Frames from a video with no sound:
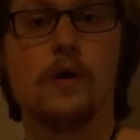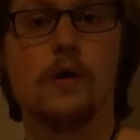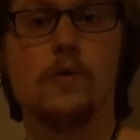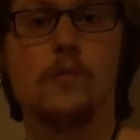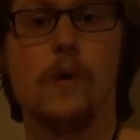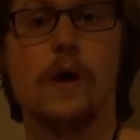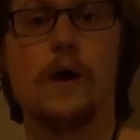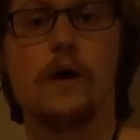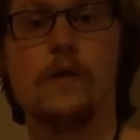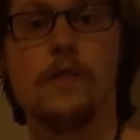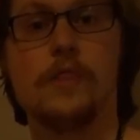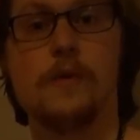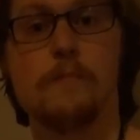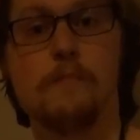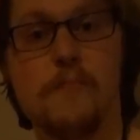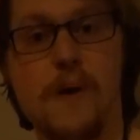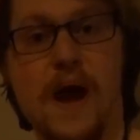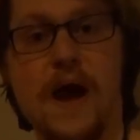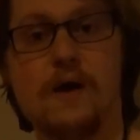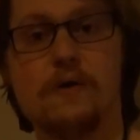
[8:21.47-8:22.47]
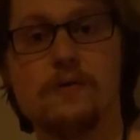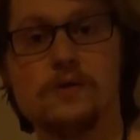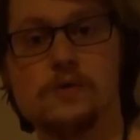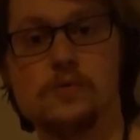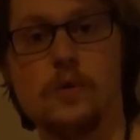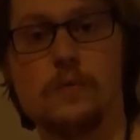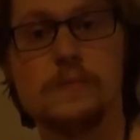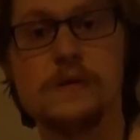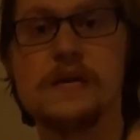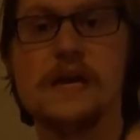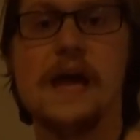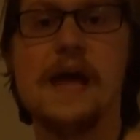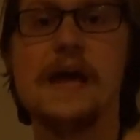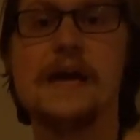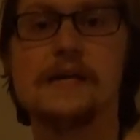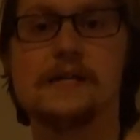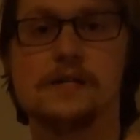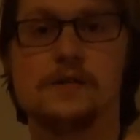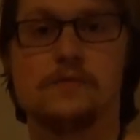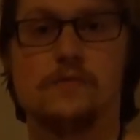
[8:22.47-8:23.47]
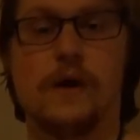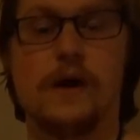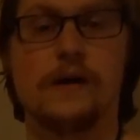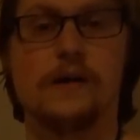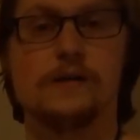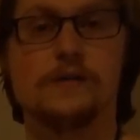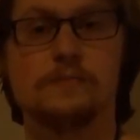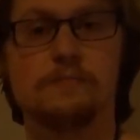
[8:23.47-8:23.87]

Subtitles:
well, the bounds would be 8, right? It's